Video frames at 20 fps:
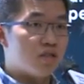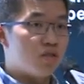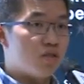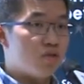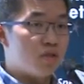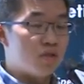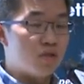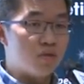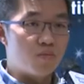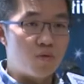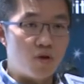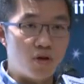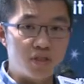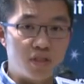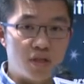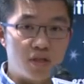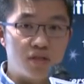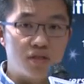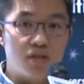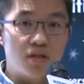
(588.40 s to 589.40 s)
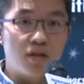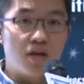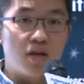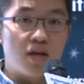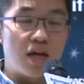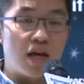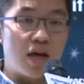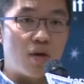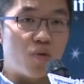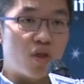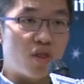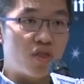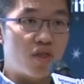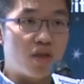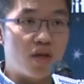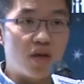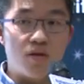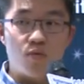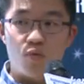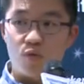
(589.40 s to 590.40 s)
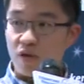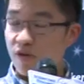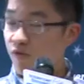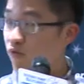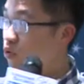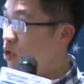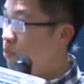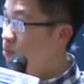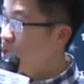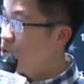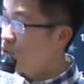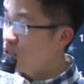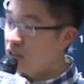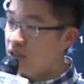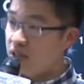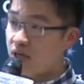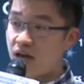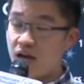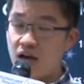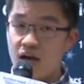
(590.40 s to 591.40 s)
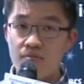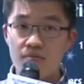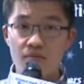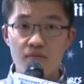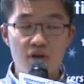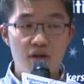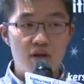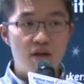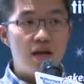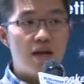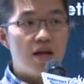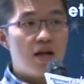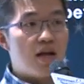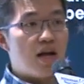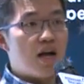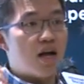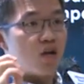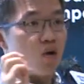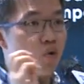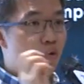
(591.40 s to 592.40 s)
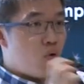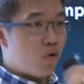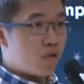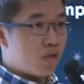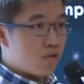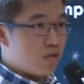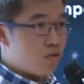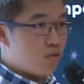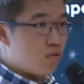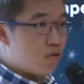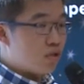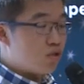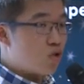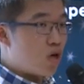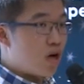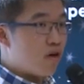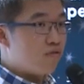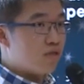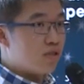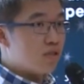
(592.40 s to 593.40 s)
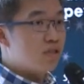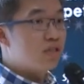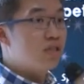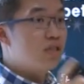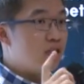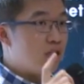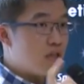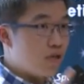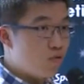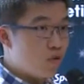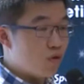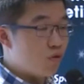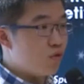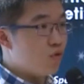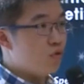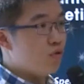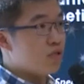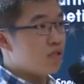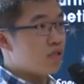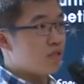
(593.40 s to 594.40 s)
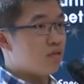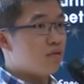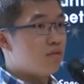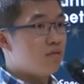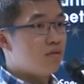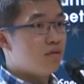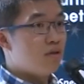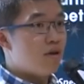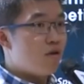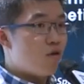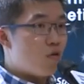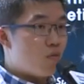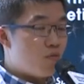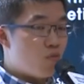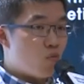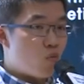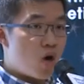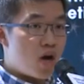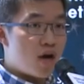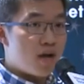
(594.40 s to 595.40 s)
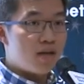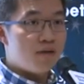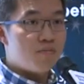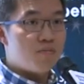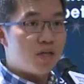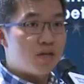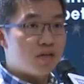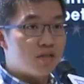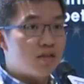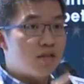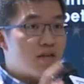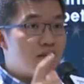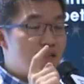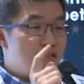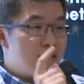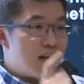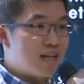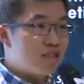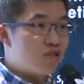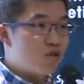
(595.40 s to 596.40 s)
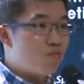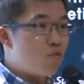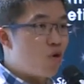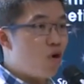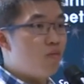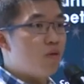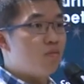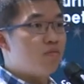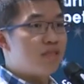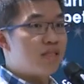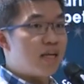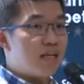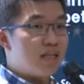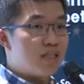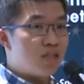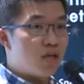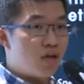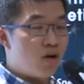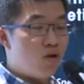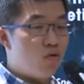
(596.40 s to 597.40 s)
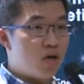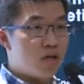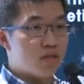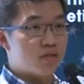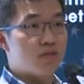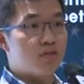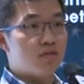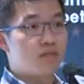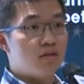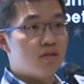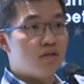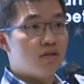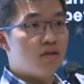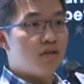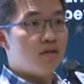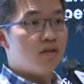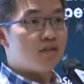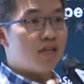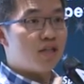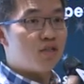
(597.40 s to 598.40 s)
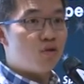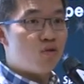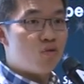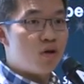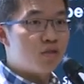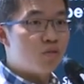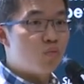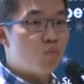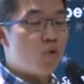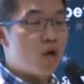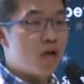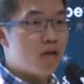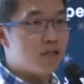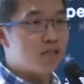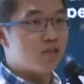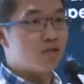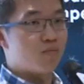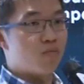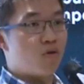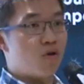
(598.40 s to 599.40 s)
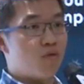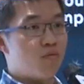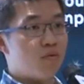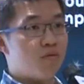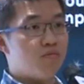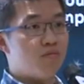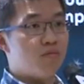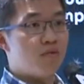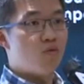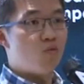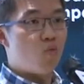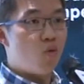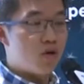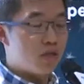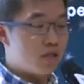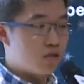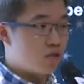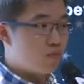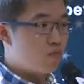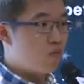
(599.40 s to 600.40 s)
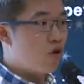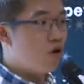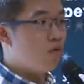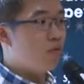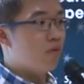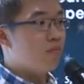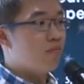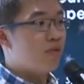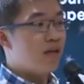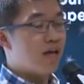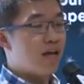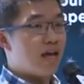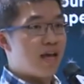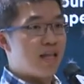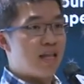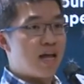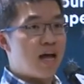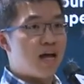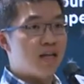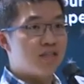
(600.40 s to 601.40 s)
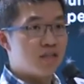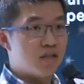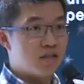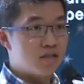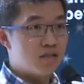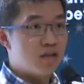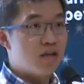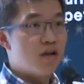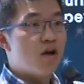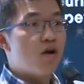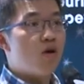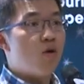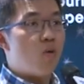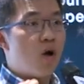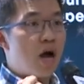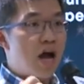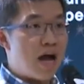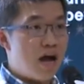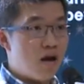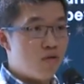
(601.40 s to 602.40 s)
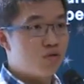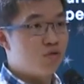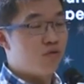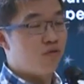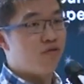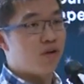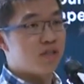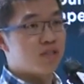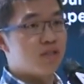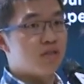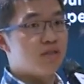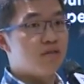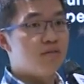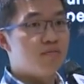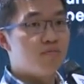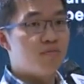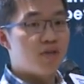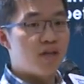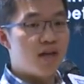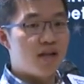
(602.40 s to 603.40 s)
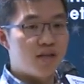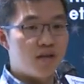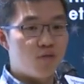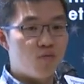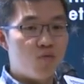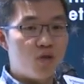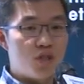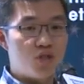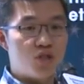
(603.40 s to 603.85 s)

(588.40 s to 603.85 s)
during the process. And we think if we build this app, according to the drivers, they will use it. Why? Because that's the problem they told us. They told us where is the problem. what is the problem and ask us how to fix it. And then we